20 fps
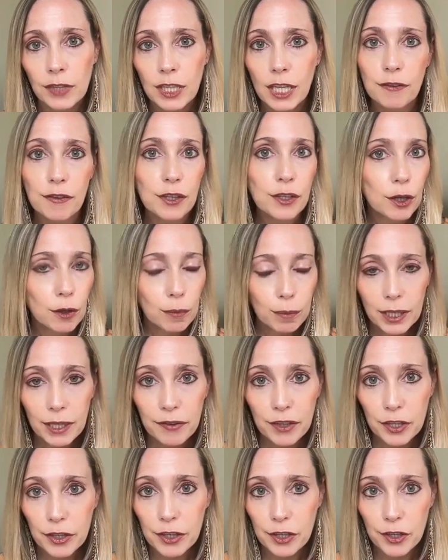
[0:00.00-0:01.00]
if you don't believe
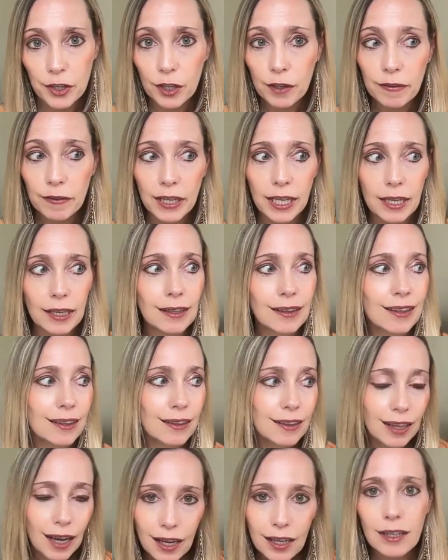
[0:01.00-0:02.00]
you're deserving, then
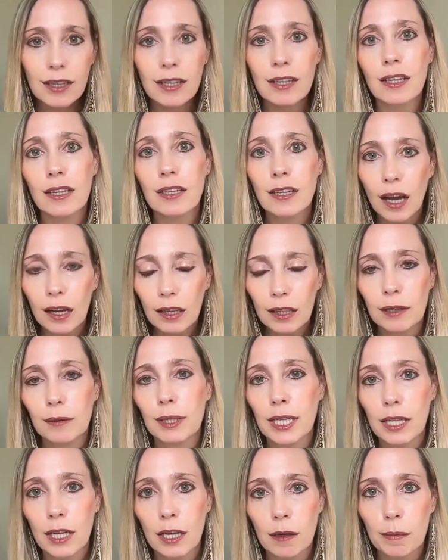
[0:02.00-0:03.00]
that is exactly
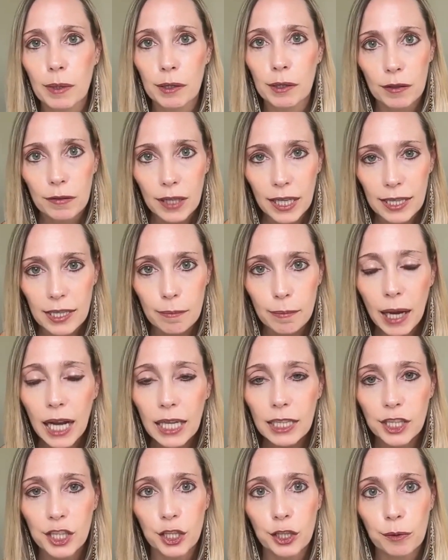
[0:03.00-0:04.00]
what's going to be reflected
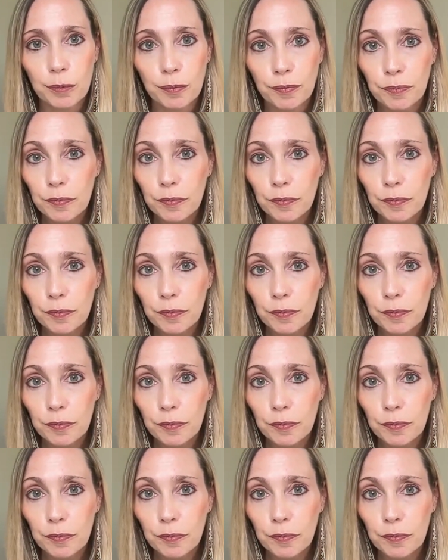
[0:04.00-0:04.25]
back to you.